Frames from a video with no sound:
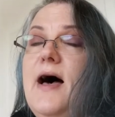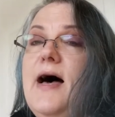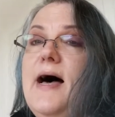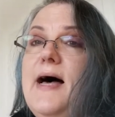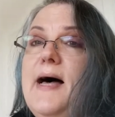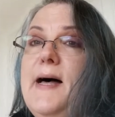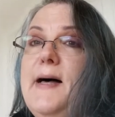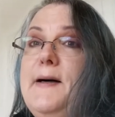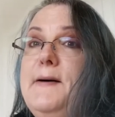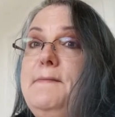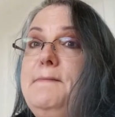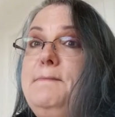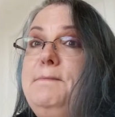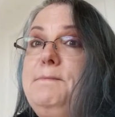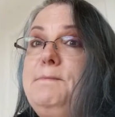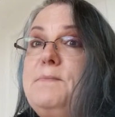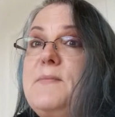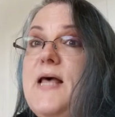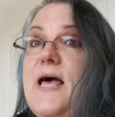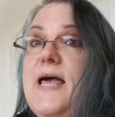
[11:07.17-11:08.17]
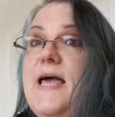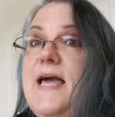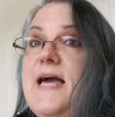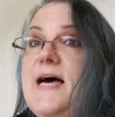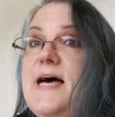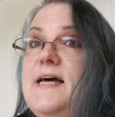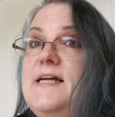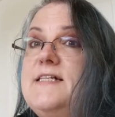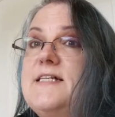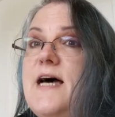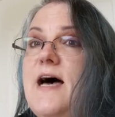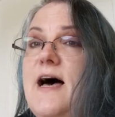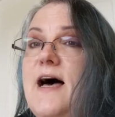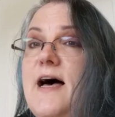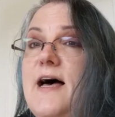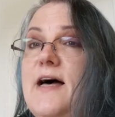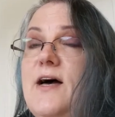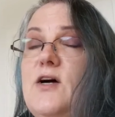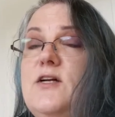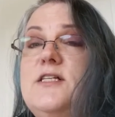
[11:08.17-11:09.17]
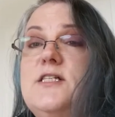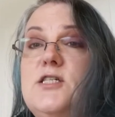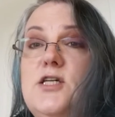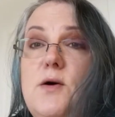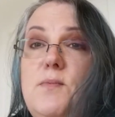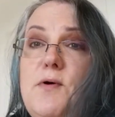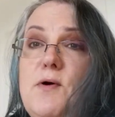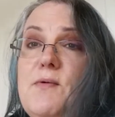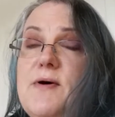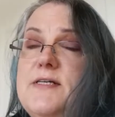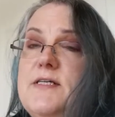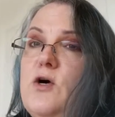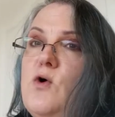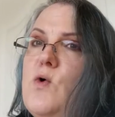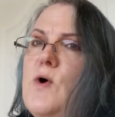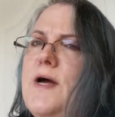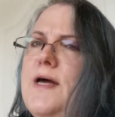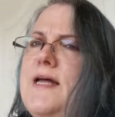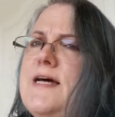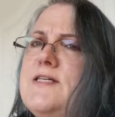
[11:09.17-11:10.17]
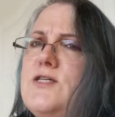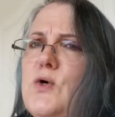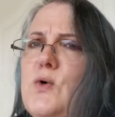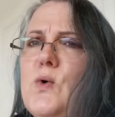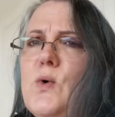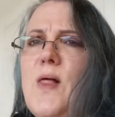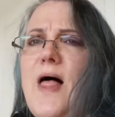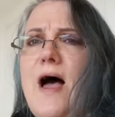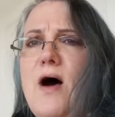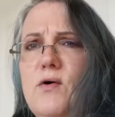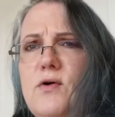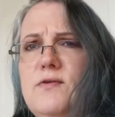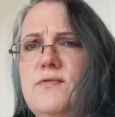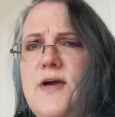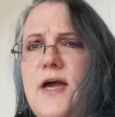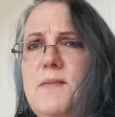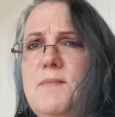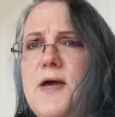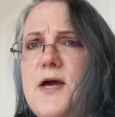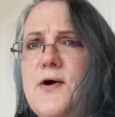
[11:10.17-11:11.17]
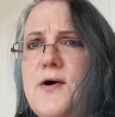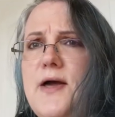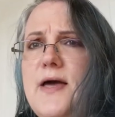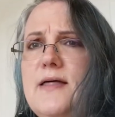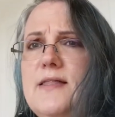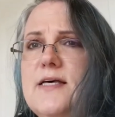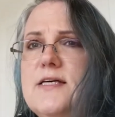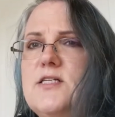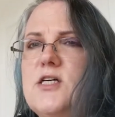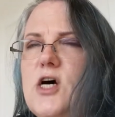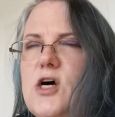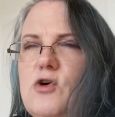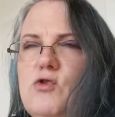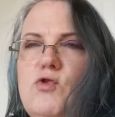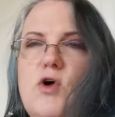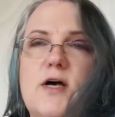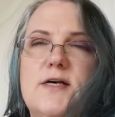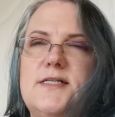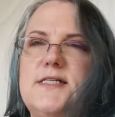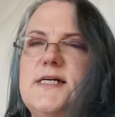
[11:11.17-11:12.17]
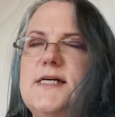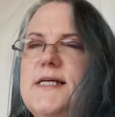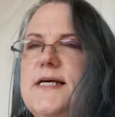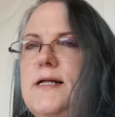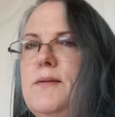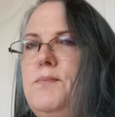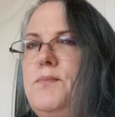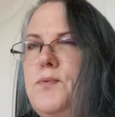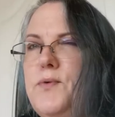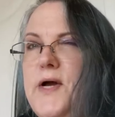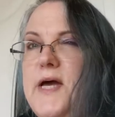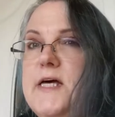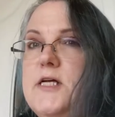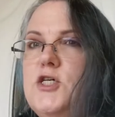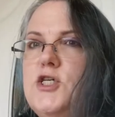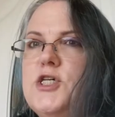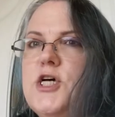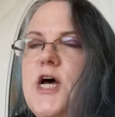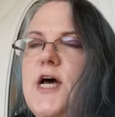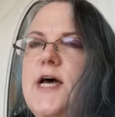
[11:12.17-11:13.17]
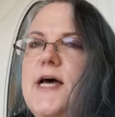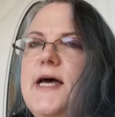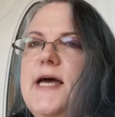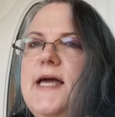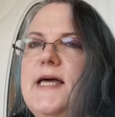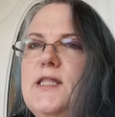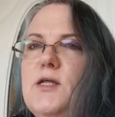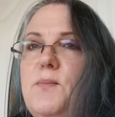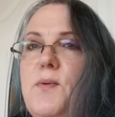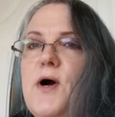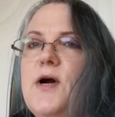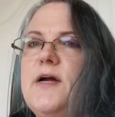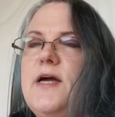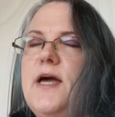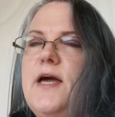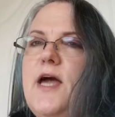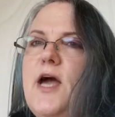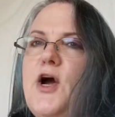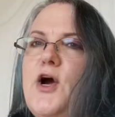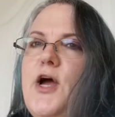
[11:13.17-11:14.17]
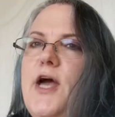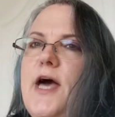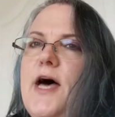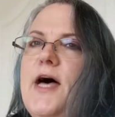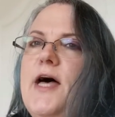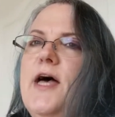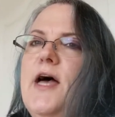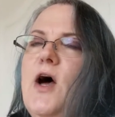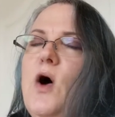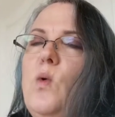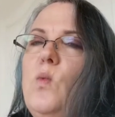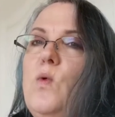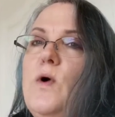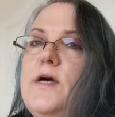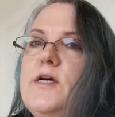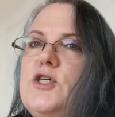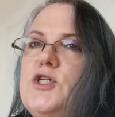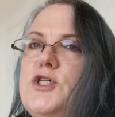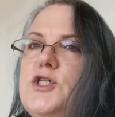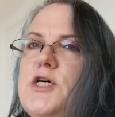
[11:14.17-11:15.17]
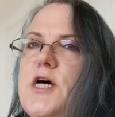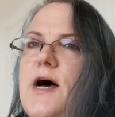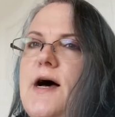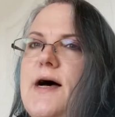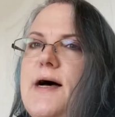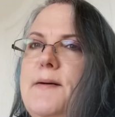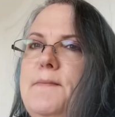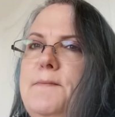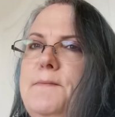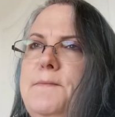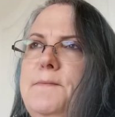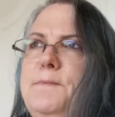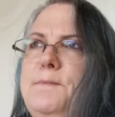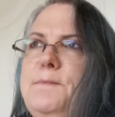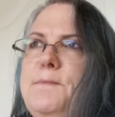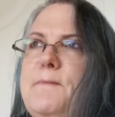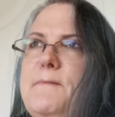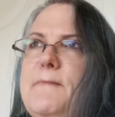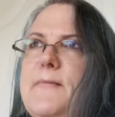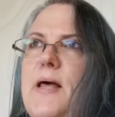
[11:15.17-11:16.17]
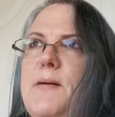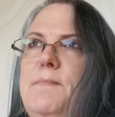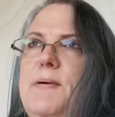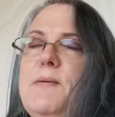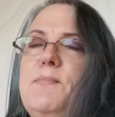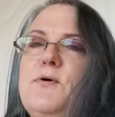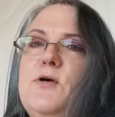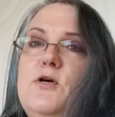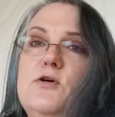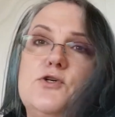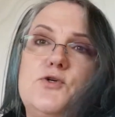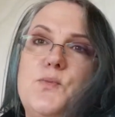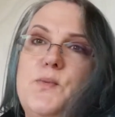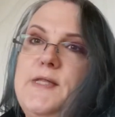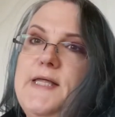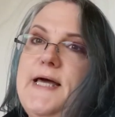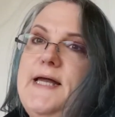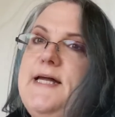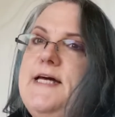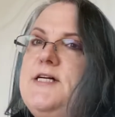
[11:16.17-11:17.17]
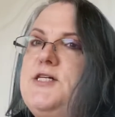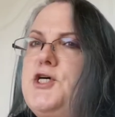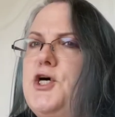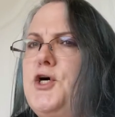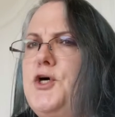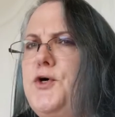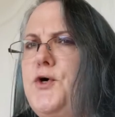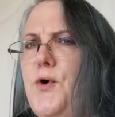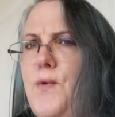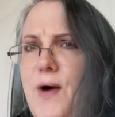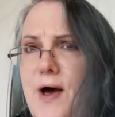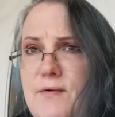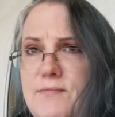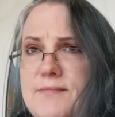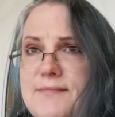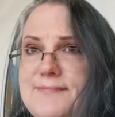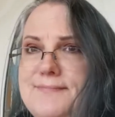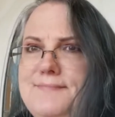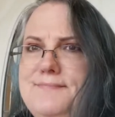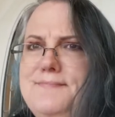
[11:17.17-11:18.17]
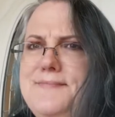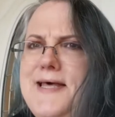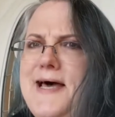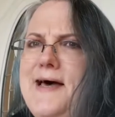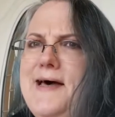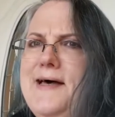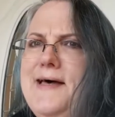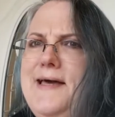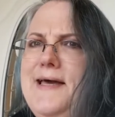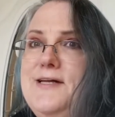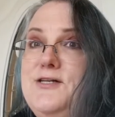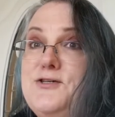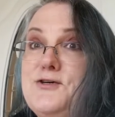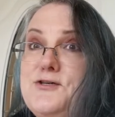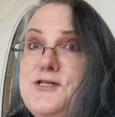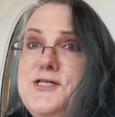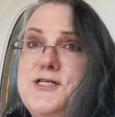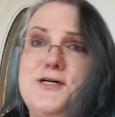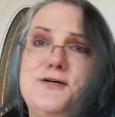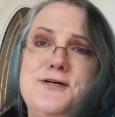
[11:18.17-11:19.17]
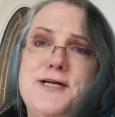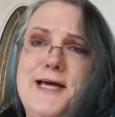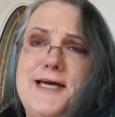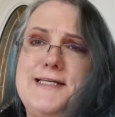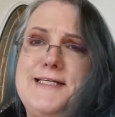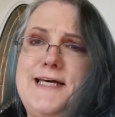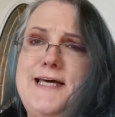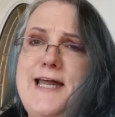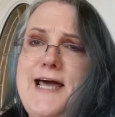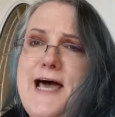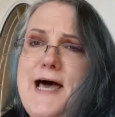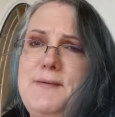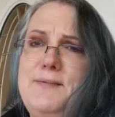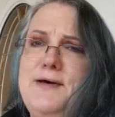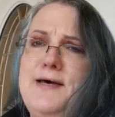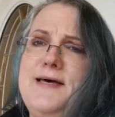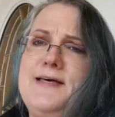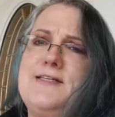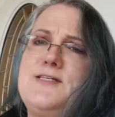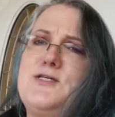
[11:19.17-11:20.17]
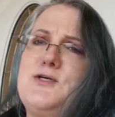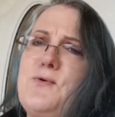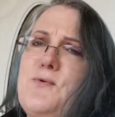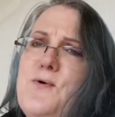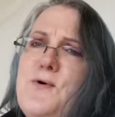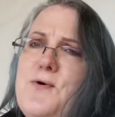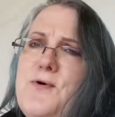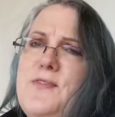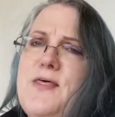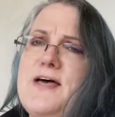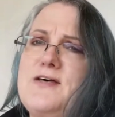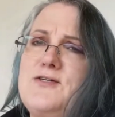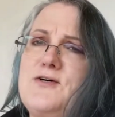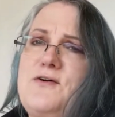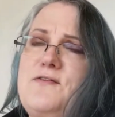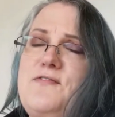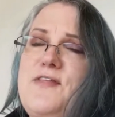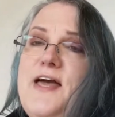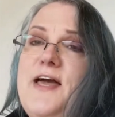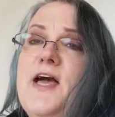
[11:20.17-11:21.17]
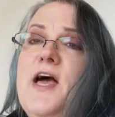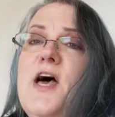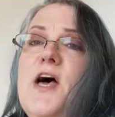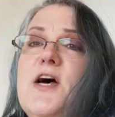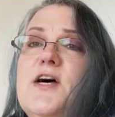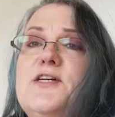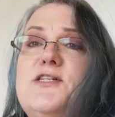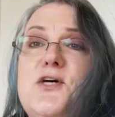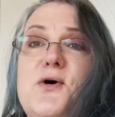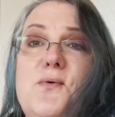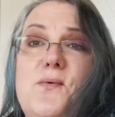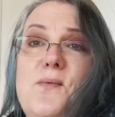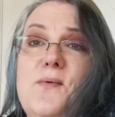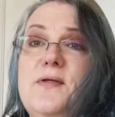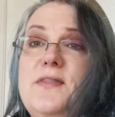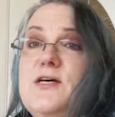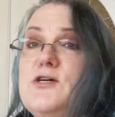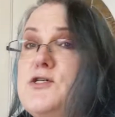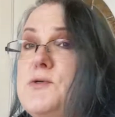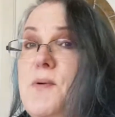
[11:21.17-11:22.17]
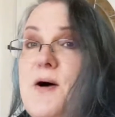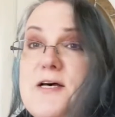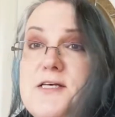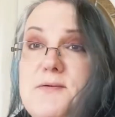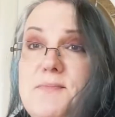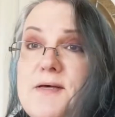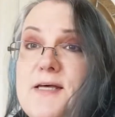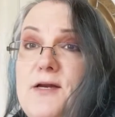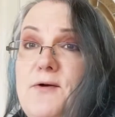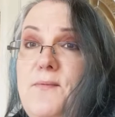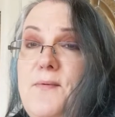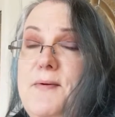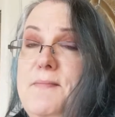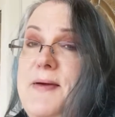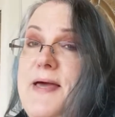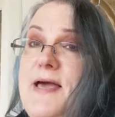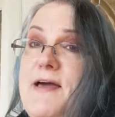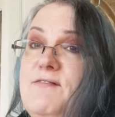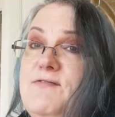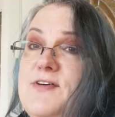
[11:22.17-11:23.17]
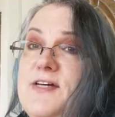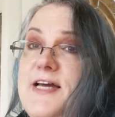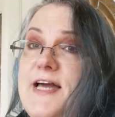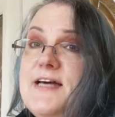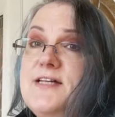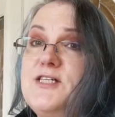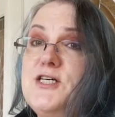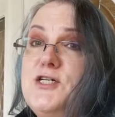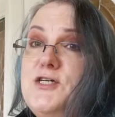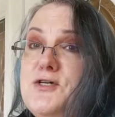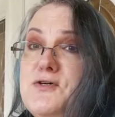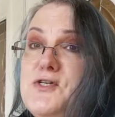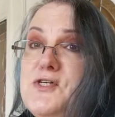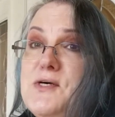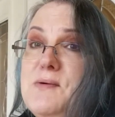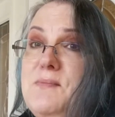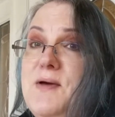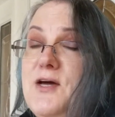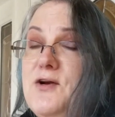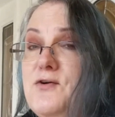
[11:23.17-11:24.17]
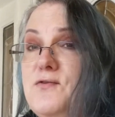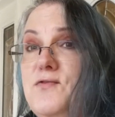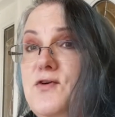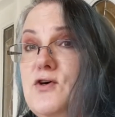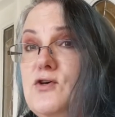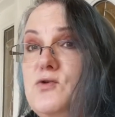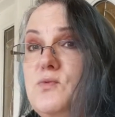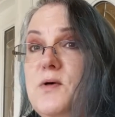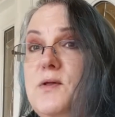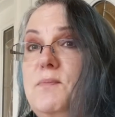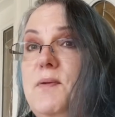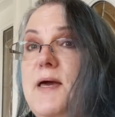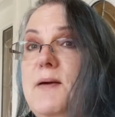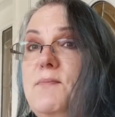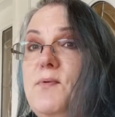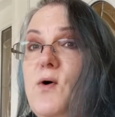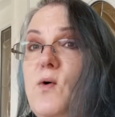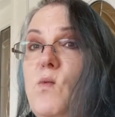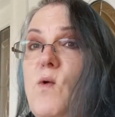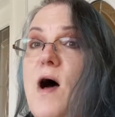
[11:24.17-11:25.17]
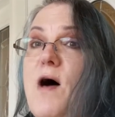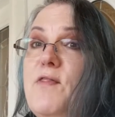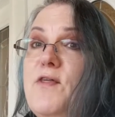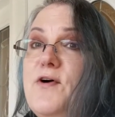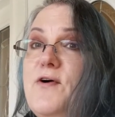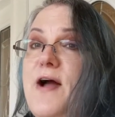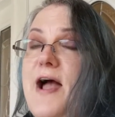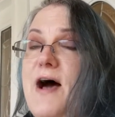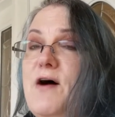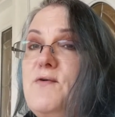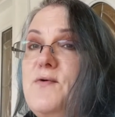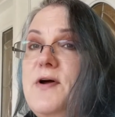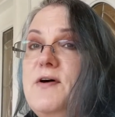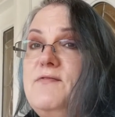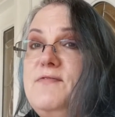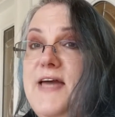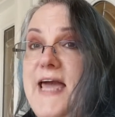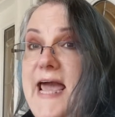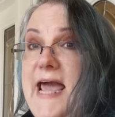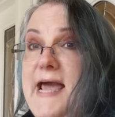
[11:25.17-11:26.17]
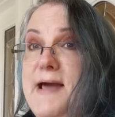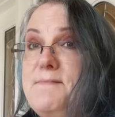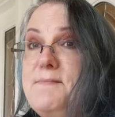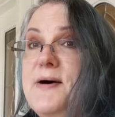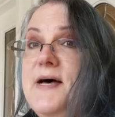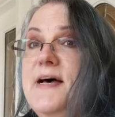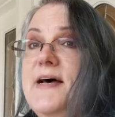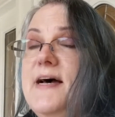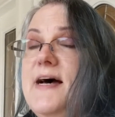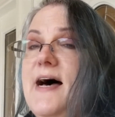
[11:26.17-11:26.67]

Um, and uh, Dystopia Rising Oregon has a cool out of game area that's across a little bridge in the parking area, which um, people use when they need to go out and uh, indulge their nicotine habits or that sort of thing. So there's a possibility we may even get to do some interviews with people while they're out of game.